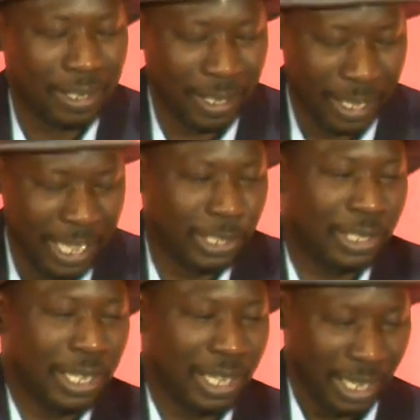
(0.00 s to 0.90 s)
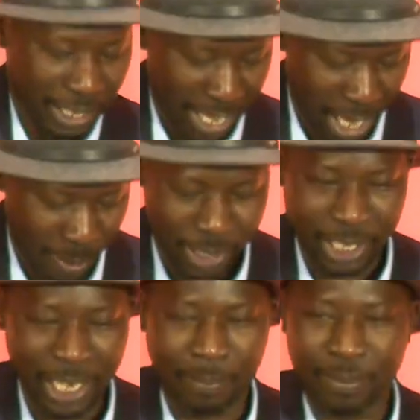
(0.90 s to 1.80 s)
Is the Arabic
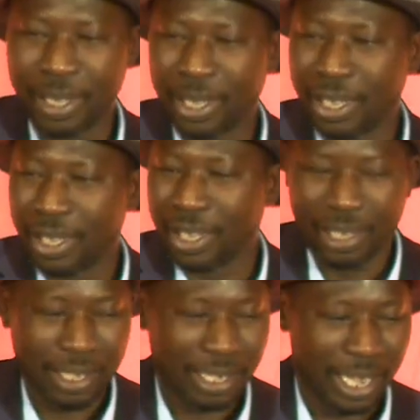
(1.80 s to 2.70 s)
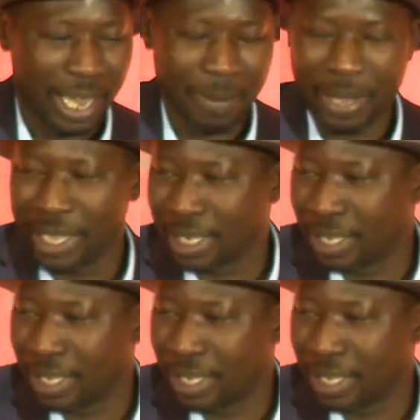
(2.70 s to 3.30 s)
script Aramaic,